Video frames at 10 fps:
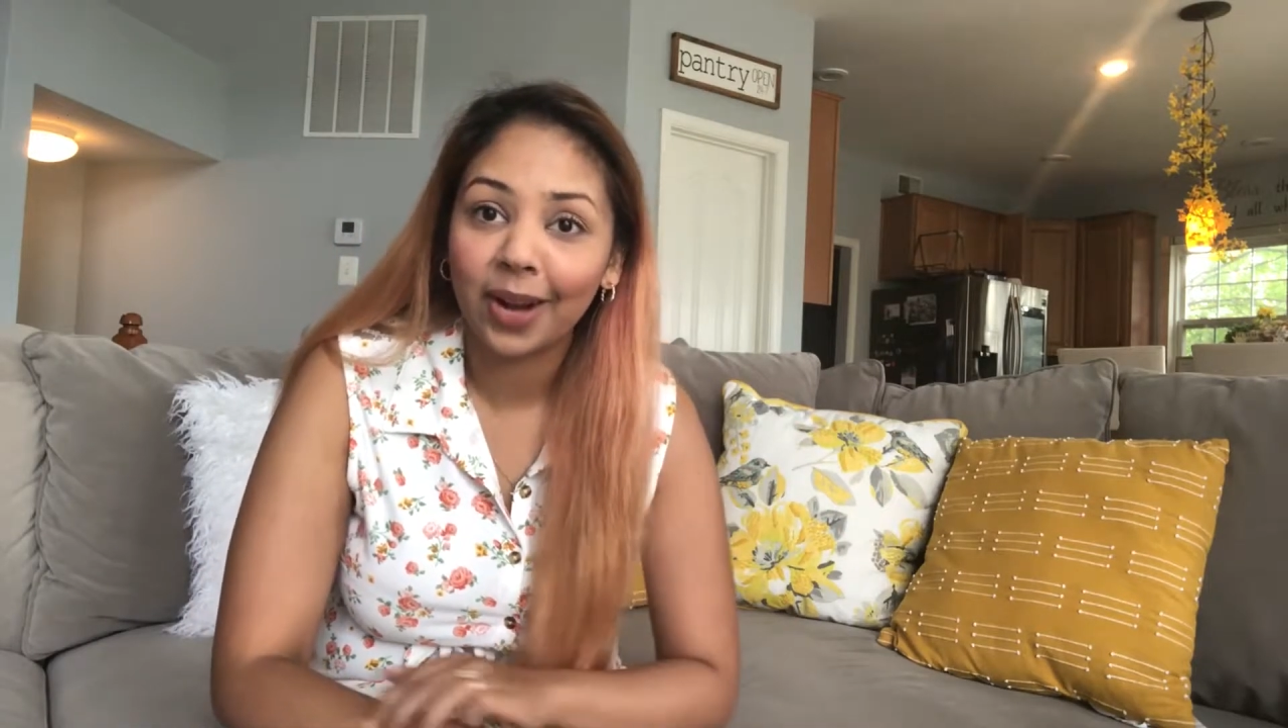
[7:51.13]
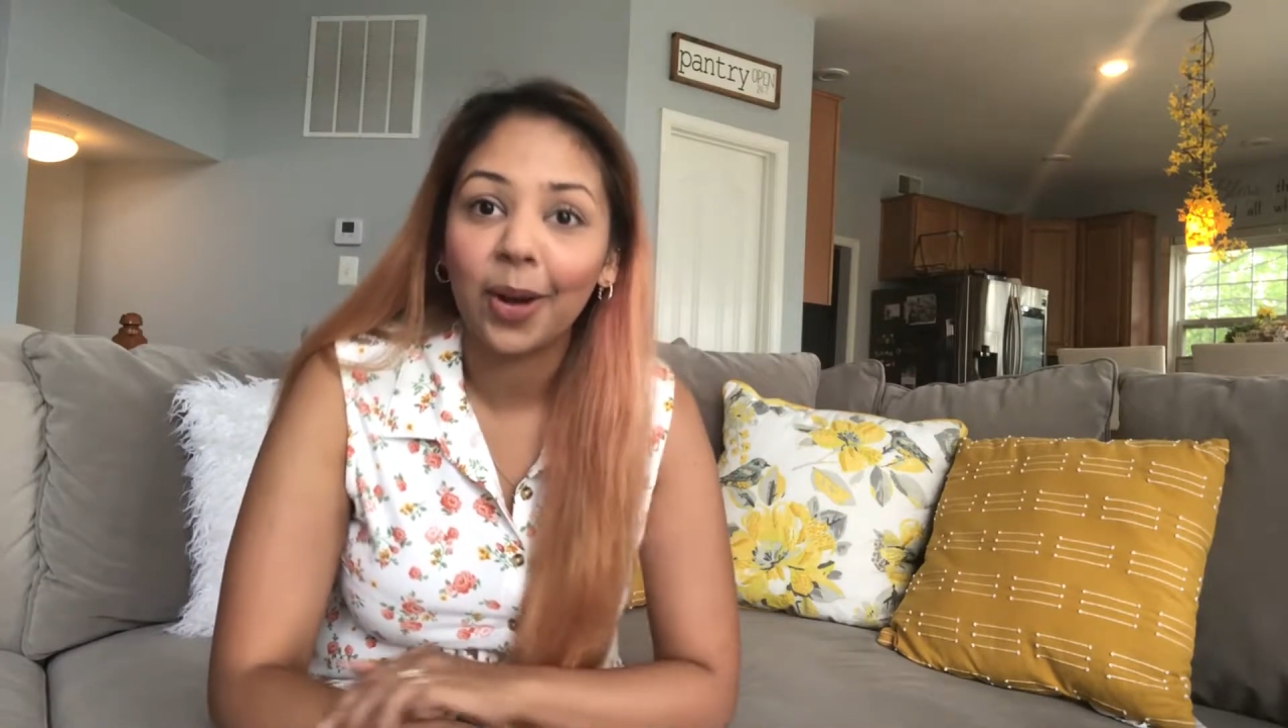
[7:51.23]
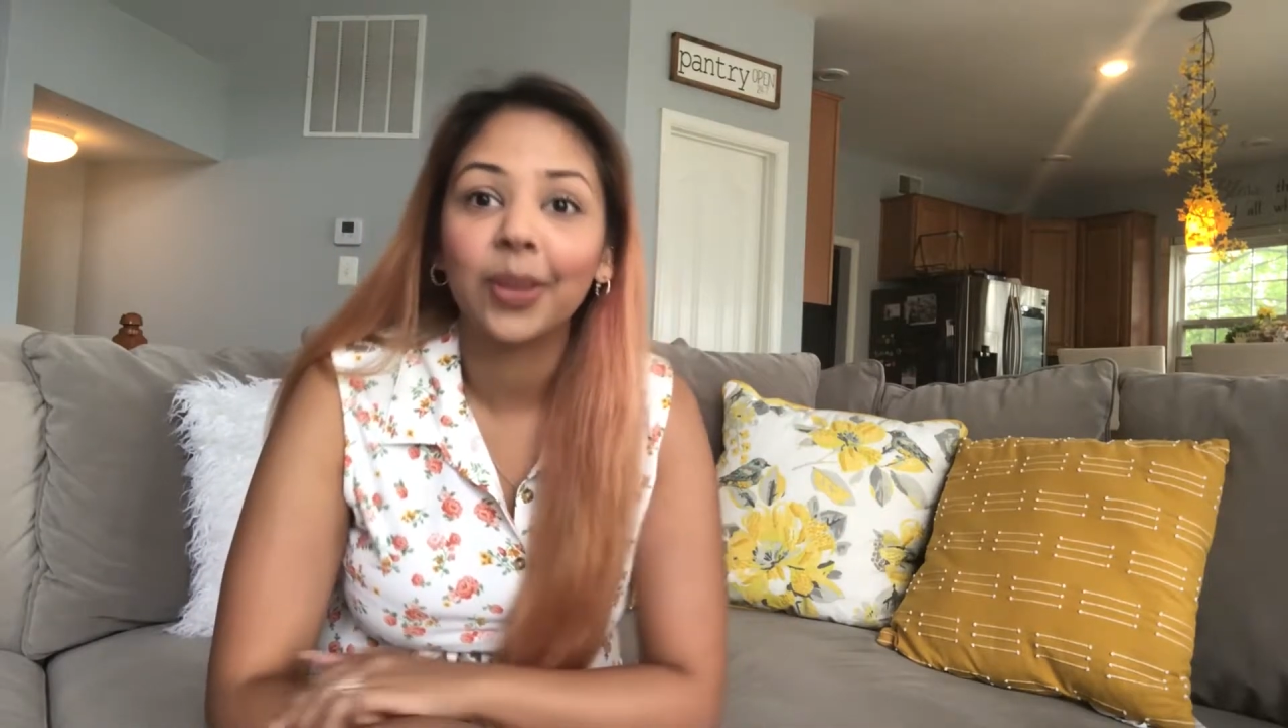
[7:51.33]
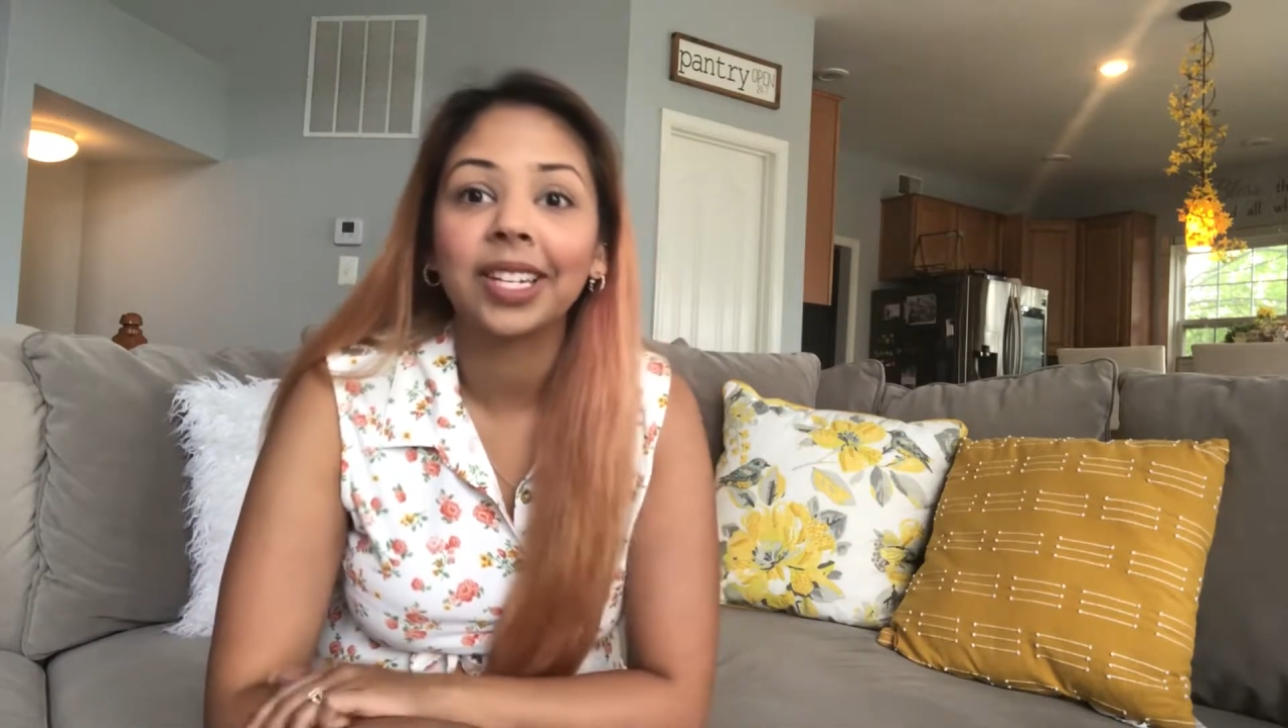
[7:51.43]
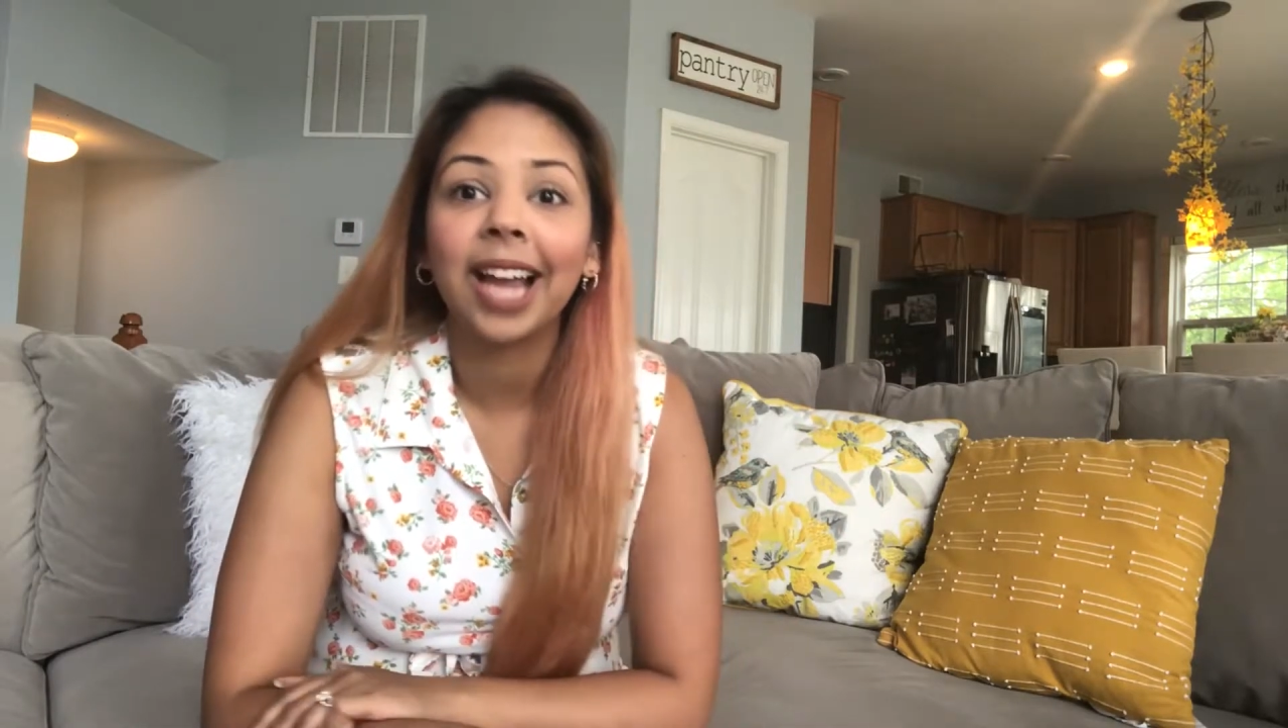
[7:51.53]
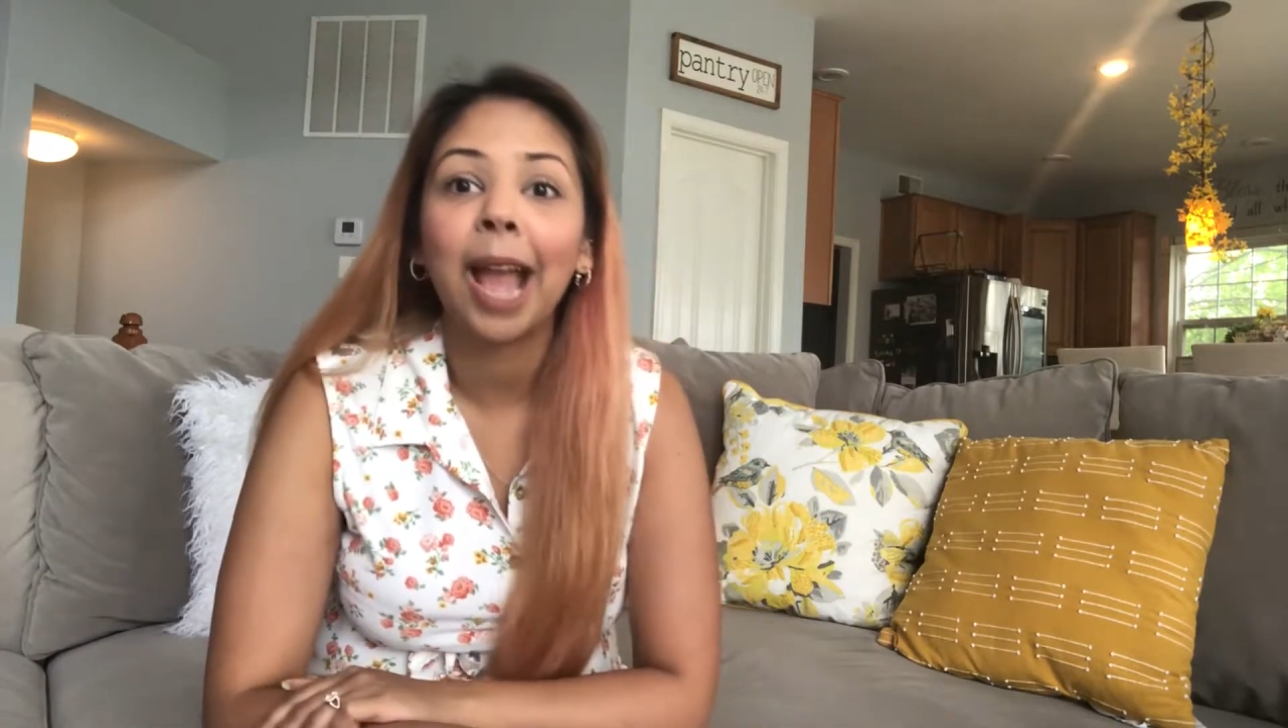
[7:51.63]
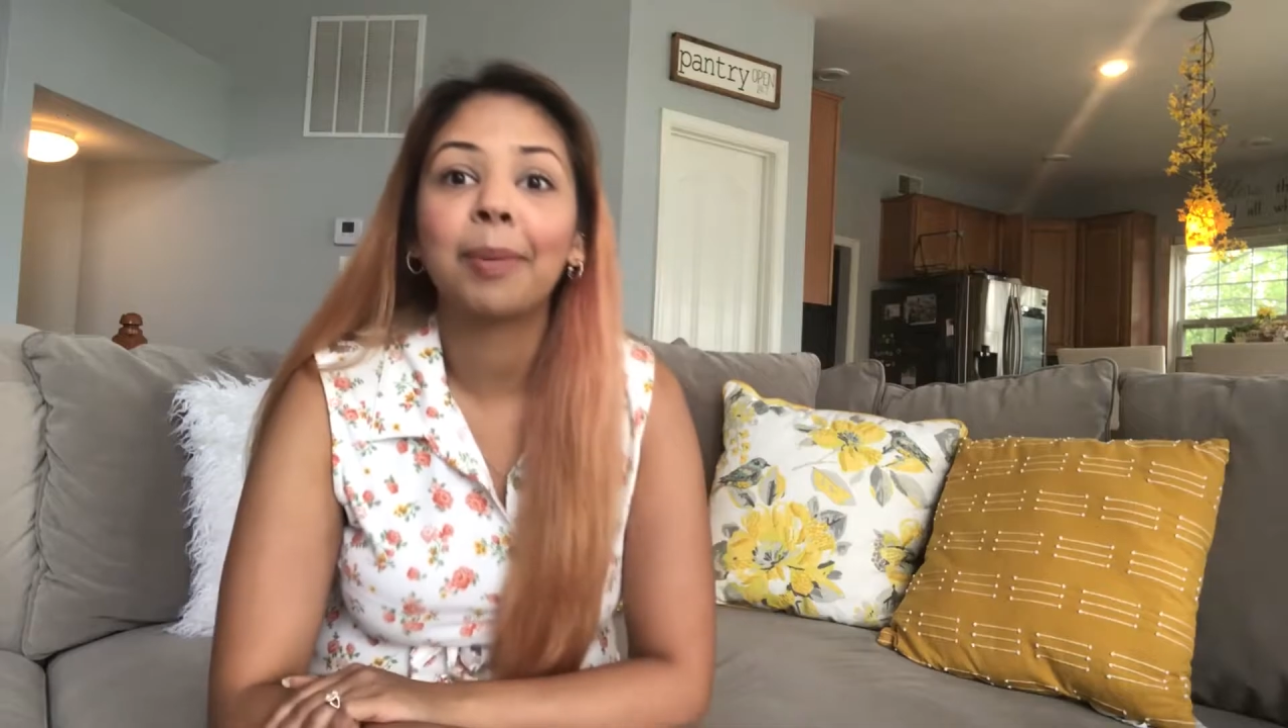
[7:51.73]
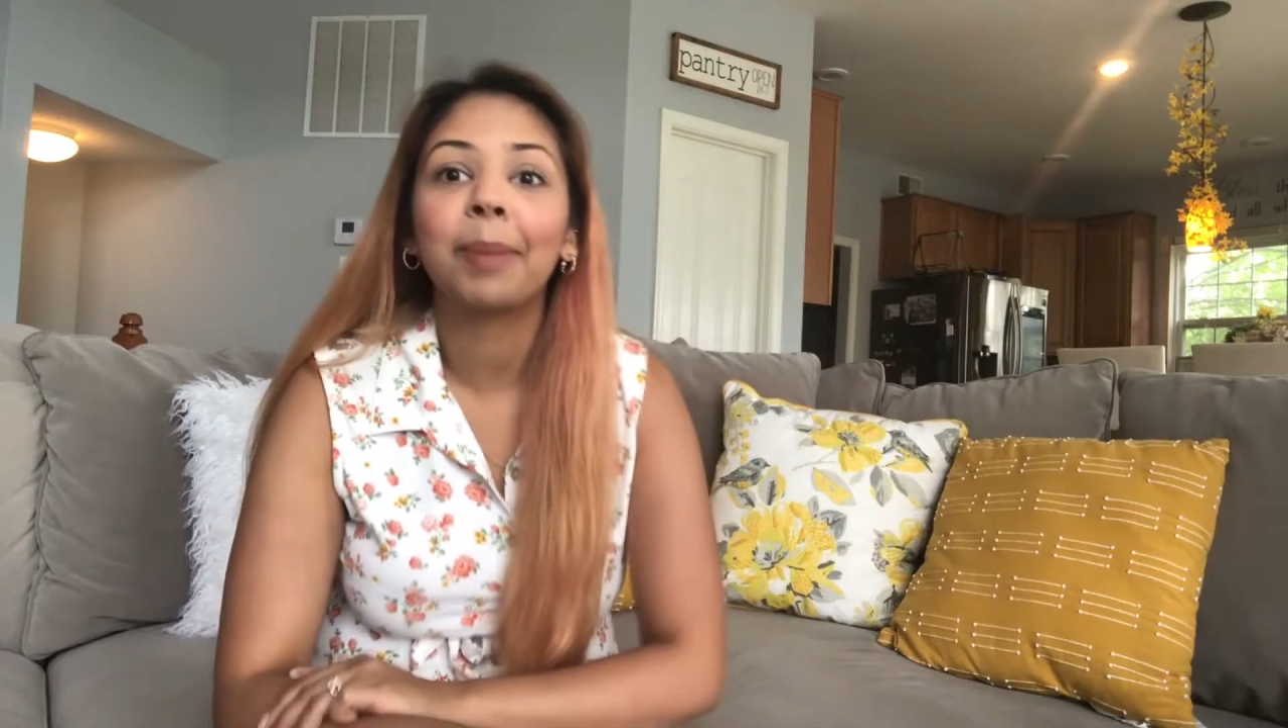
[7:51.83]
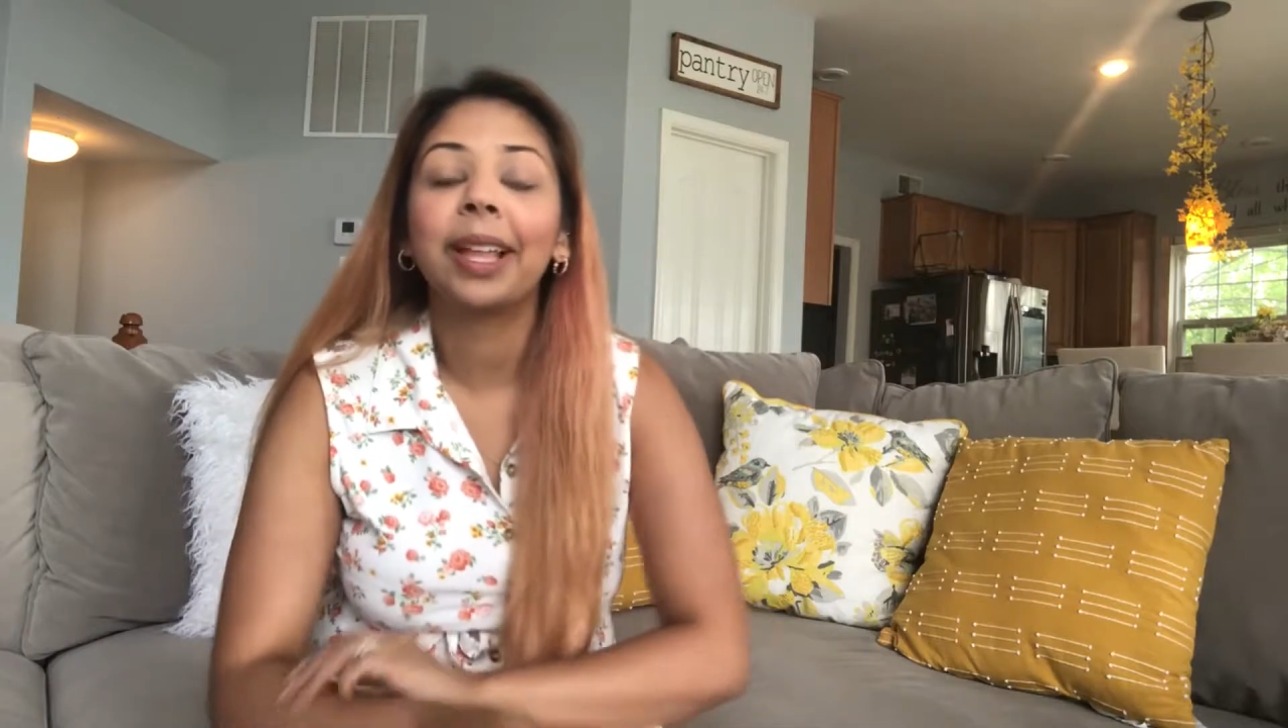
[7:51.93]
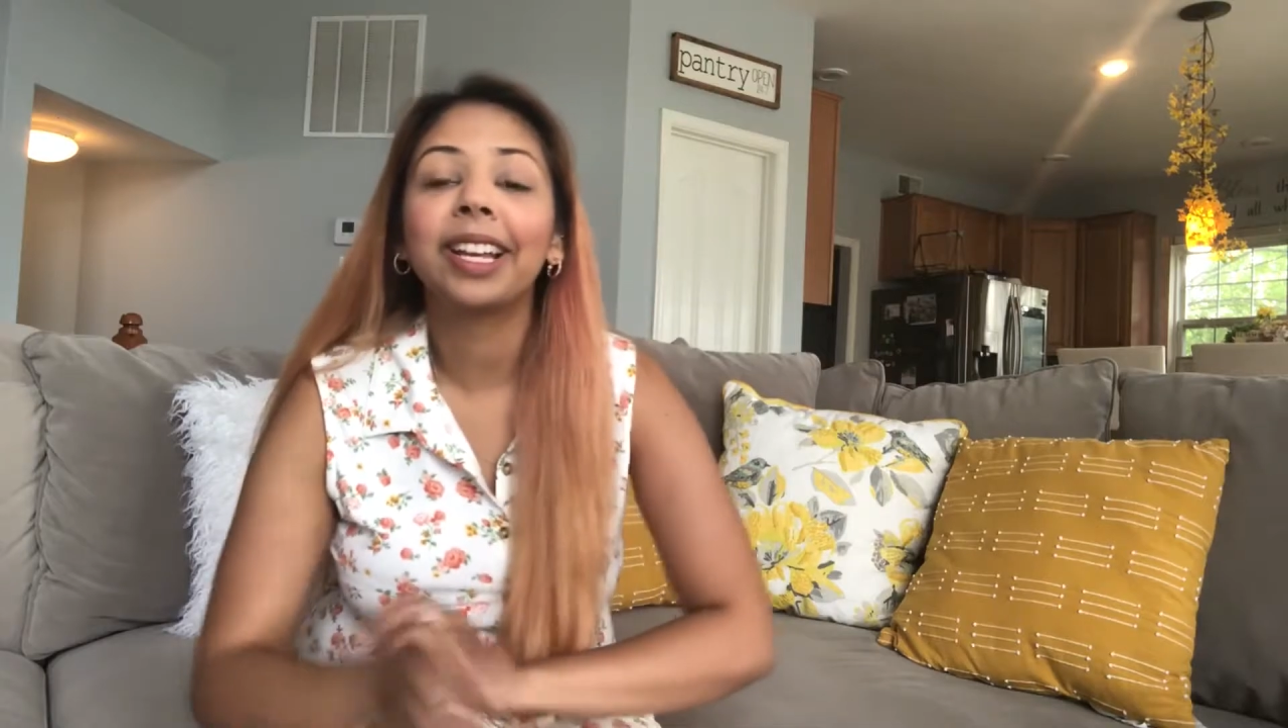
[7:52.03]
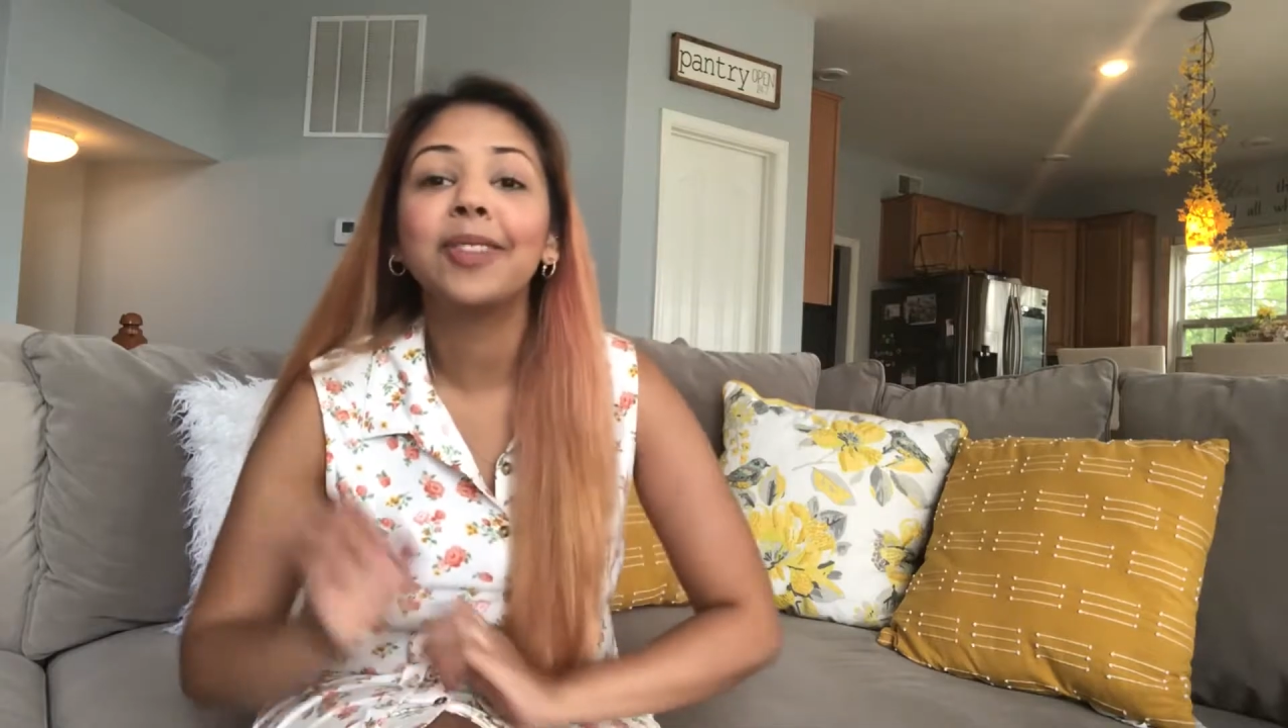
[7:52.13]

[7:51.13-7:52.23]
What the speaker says: all the time, and I'm like,